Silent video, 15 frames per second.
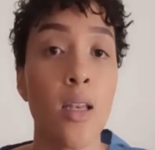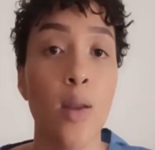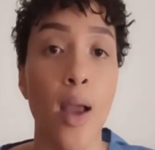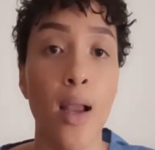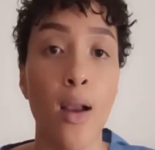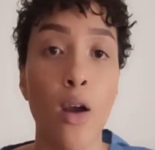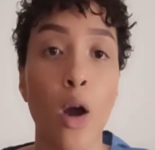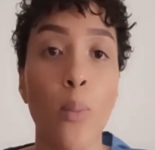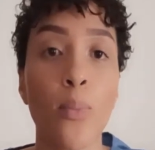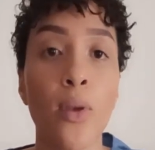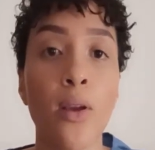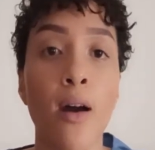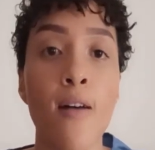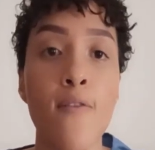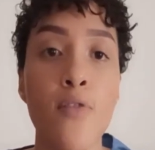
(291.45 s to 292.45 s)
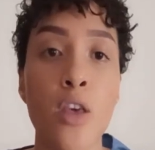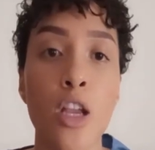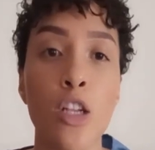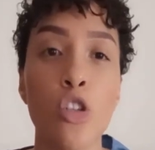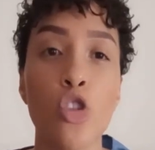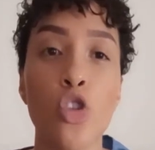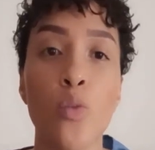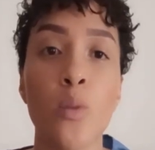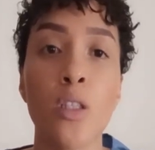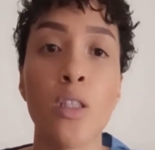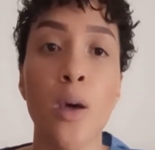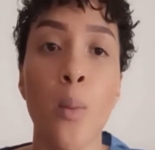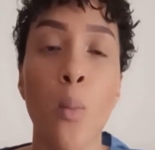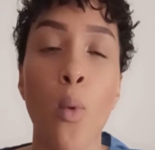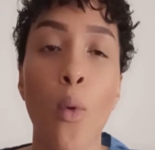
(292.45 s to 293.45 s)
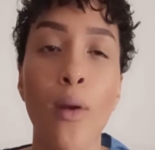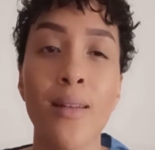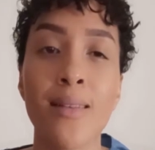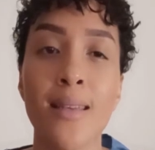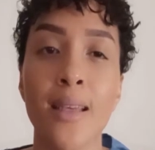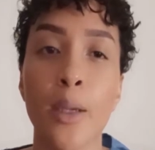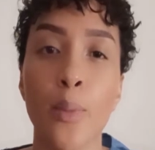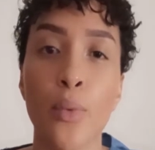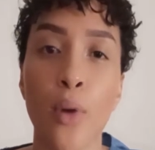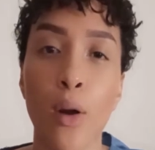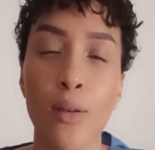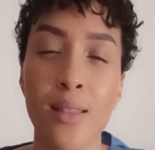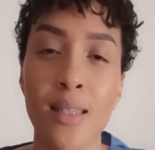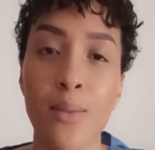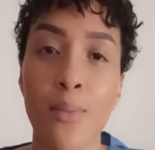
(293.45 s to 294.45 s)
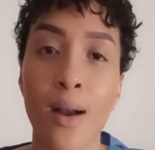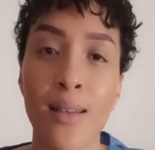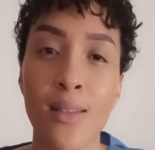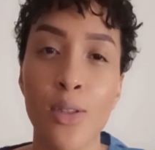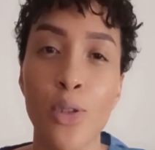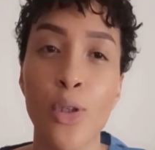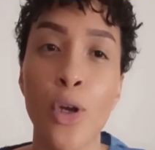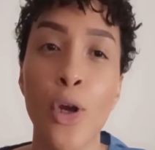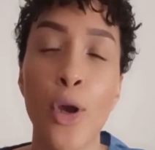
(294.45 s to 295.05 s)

a copy of the instruments appointing a proxy must